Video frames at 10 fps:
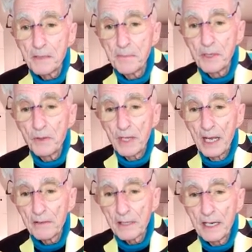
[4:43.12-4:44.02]
abuse,
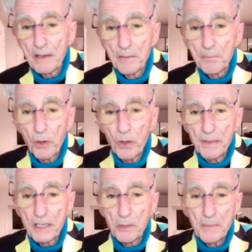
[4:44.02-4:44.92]
healthcare,
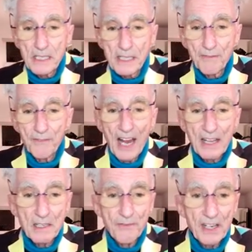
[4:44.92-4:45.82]
employment, domestic
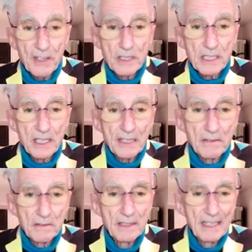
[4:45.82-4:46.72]
violence, veterans,
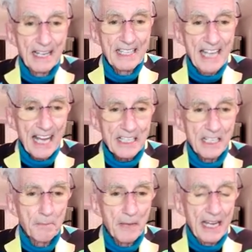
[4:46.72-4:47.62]
legal and tax
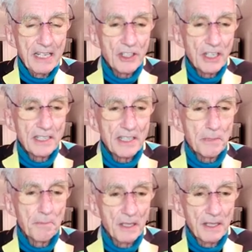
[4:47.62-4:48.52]
help, aging and
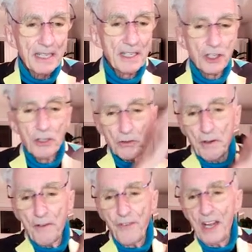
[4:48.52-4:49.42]
disability, and children
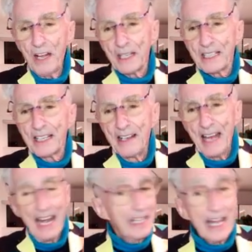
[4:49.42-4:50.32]
and families.
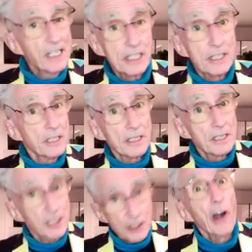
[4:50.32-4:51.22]
And that's just
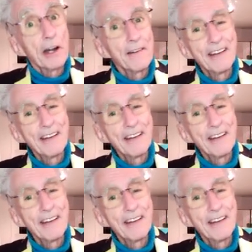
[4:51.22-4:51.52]
the start.